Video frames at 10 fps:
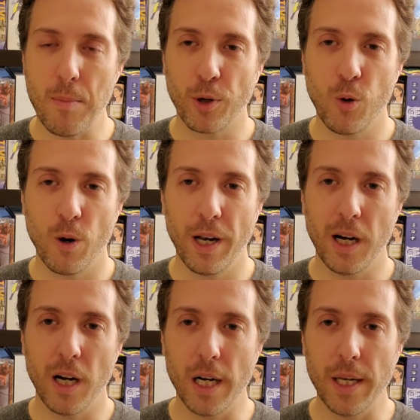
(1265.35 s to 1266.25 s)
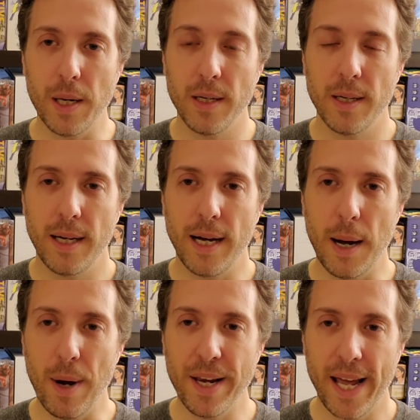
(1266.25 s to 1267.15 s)
recording on
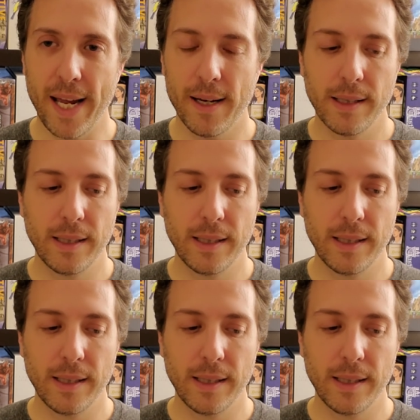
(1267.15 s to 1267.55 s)
Monday.